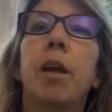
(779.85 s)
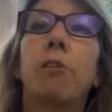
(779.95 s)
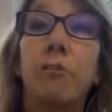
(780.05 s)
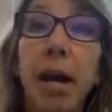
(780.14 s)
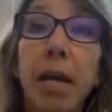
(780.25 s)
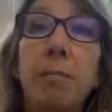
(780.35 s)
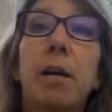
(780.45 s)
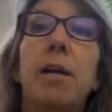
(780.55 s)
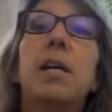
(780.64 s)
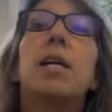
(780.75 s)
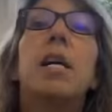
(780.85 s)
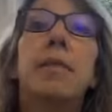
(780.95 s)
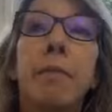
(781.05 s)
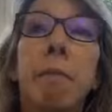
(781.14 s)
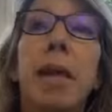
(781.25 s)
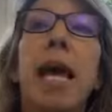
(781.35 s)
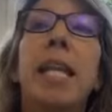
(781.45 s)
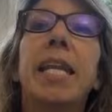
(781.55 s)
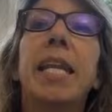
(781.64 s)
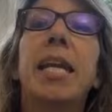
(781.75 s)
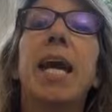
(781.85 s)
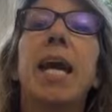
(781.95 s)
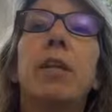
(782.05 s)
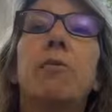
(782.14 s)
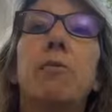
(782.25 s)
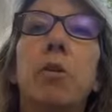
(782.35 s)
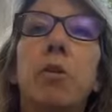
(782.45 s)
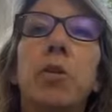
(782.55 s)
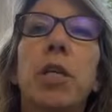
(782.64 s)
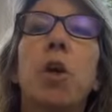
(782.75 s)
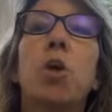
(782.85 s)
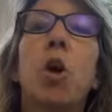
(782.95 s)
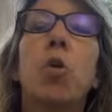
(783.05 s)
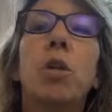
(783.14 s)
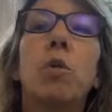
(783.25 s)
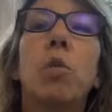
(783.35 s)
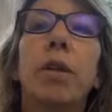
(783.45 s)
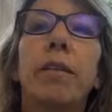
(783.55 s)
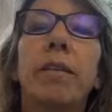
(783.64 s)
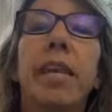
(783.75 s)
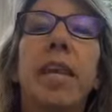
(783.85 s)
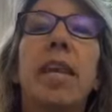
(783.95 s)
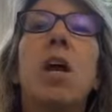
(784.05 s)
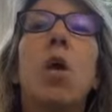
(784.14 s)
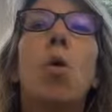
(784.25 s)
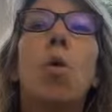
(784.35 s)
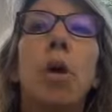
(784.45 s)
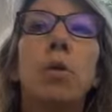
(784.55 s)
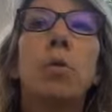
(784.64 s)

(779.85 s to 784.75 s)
fiber, the planning, and focusing on only one thing. What